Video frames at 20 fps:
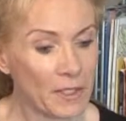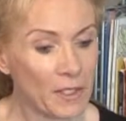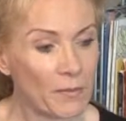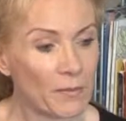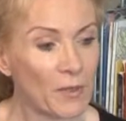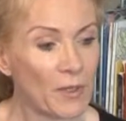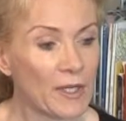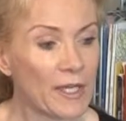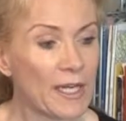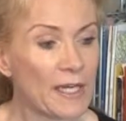
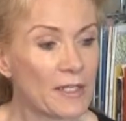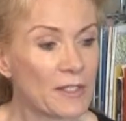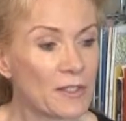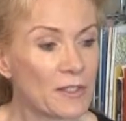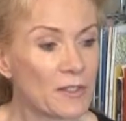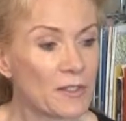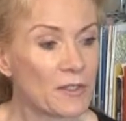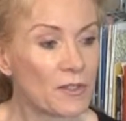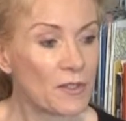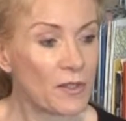communicate
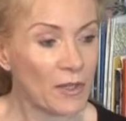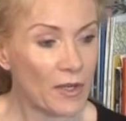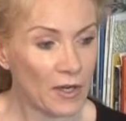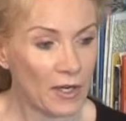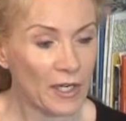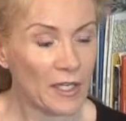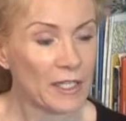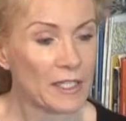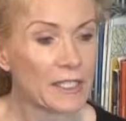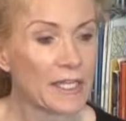to the
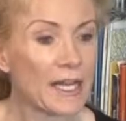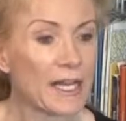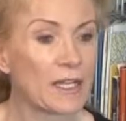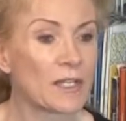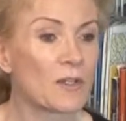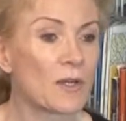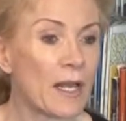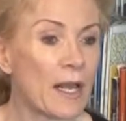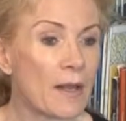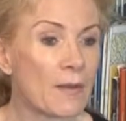
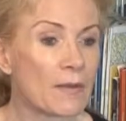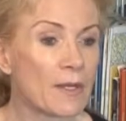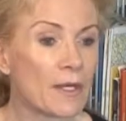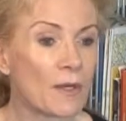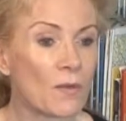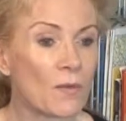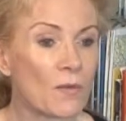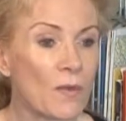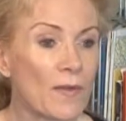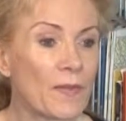architect,
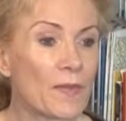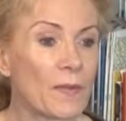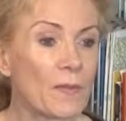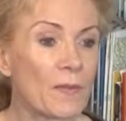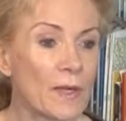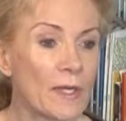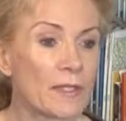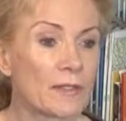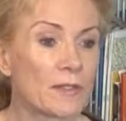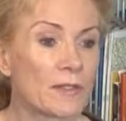
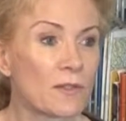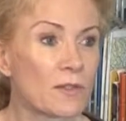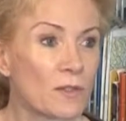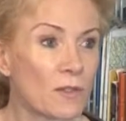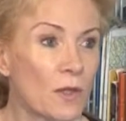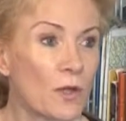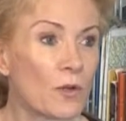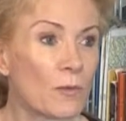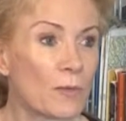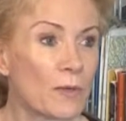what is the
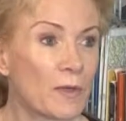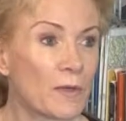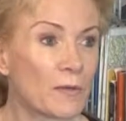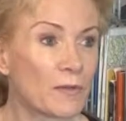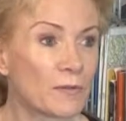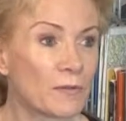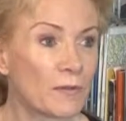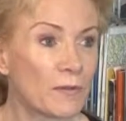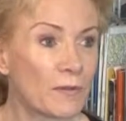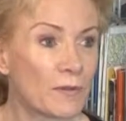scope
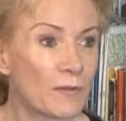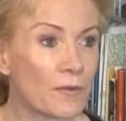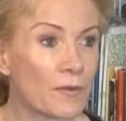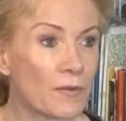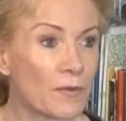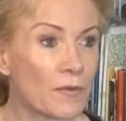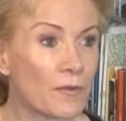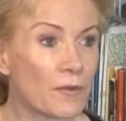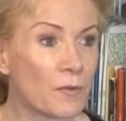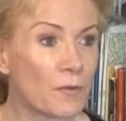of
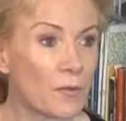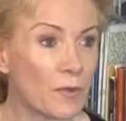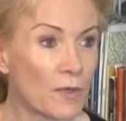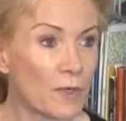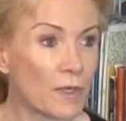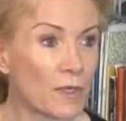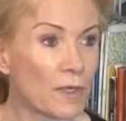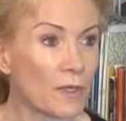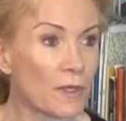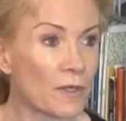the
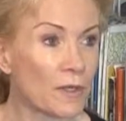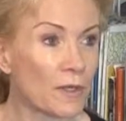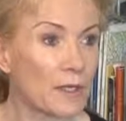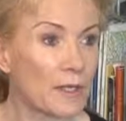work.